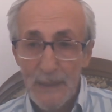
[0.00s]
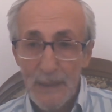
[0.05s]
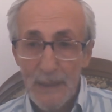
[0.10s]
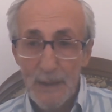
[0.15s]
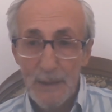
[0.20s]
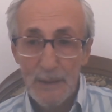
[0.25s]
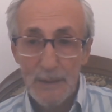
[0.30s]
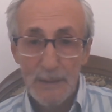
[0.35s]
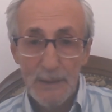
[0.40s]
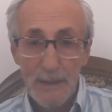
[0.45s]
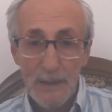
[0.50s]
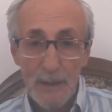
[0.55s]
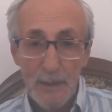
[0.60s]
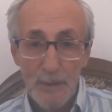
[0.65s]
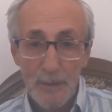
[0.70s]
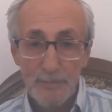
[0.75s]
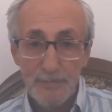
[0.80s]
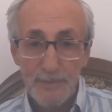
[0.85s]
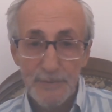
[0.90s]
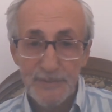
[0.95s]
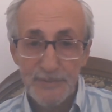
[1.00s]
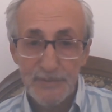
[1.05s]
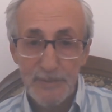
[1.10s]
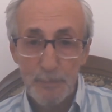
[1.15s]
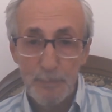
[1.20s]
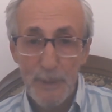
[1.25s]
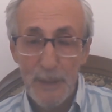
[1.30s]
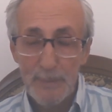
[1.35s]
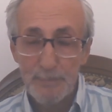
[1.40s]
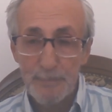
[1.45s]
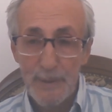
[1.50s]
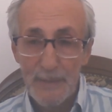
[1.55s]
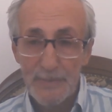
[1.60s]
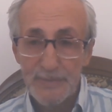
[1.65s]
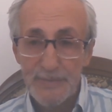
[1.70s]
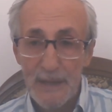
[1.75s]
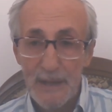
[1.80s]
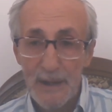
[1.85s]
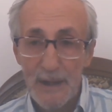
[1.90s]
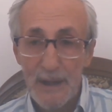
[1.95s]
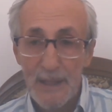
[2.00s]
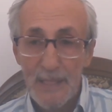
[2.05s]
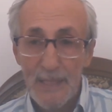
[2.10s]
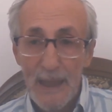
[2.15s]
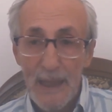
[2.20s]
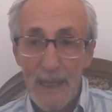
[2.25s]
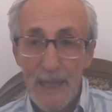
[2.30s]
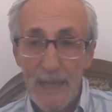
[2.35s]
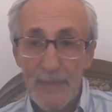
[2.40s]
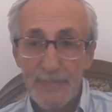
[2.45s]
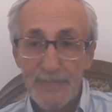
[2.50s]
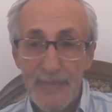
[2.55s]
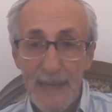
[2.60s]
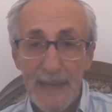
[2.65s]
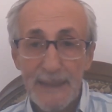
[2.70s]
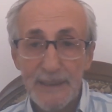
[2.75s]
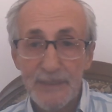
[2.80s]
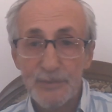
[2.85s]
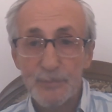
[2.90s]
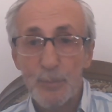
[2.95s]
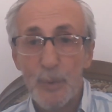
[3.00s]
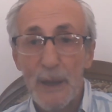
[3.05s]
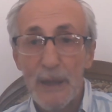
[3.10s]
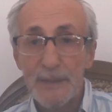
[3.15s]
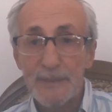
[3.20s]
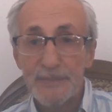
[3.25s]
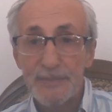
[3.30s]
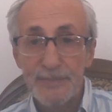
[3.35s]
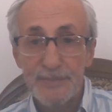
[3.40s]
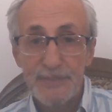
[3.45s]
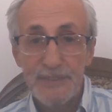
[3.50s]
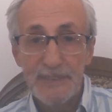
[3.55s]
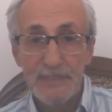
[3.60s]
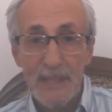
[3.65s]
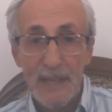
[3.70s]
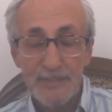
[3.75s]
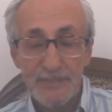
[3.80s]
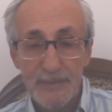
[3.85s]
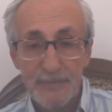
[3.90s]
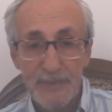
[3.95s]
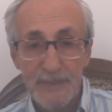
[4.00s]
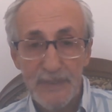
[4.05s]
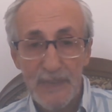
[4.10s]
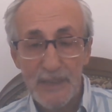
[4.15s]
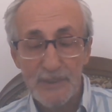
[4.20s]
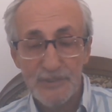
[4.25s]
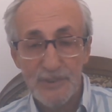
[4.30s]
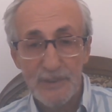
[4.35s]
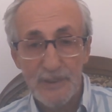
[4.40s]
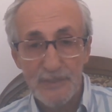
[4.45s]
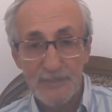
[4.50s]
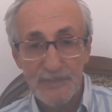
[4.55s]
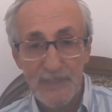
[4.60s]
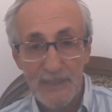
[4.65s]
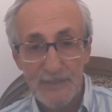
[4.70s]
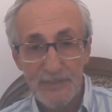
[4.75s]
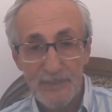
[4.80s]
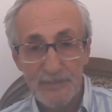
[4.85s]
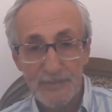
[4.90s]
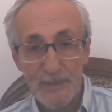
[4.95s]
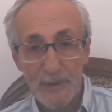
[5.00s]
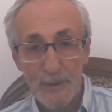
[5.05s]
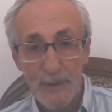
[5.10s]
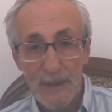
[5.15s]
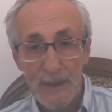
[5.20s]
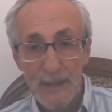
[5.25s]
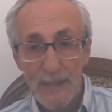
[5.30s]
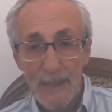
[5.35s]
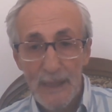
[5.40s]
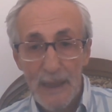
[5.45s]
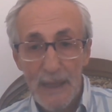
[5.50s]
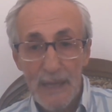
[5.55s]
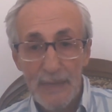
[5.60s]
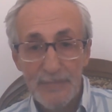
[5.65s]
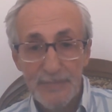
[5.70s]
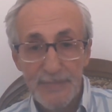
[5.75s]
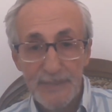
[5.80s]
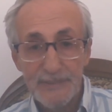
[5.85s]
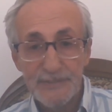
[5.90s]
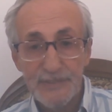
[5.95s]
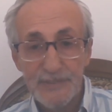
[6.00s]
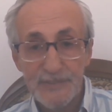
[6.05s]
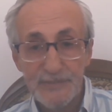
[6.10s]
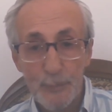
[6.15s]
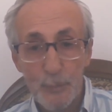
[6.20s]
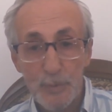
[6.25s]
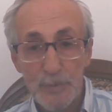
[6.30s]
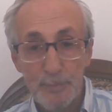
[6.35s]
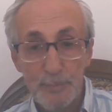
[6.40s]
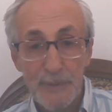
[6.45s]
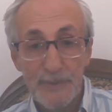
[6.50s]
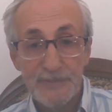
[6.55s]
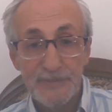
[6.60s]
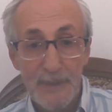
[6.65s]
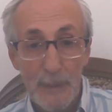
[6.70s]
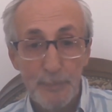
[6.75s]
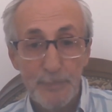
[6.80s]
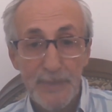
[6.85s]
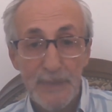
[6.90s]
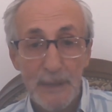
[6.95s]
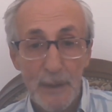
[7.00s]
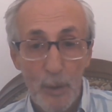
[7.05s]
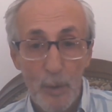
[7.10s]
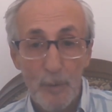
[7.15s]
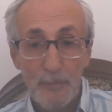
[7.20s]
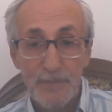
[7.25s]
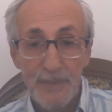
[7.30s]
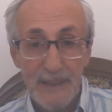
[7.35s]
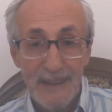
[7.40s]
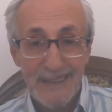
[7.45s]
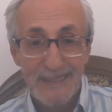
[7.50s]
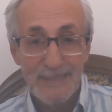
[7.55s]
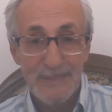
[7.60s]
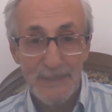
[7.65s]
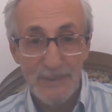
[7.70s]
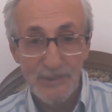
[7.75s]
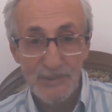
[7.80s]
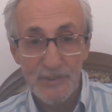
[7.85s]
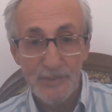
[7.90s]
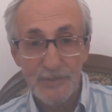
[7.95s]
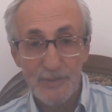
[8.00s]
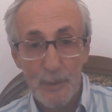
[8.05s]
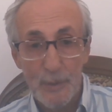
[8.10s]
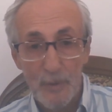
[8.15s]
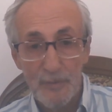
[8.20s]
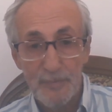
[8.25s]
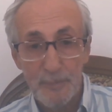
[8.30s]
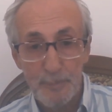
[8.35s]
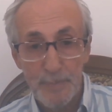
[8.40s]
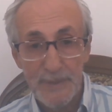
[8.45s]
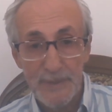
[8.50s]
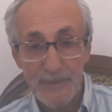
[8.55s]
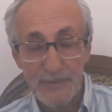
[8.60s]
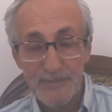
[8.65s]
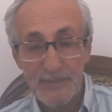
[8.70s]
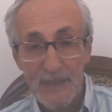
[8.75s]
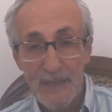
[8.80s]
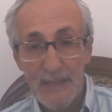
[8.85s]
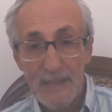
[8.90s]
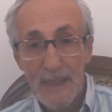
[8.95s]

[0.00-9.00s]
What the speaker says: of Stepan Bandera, and that is why denazification is necessary, and this is would be something of the conditions of peace.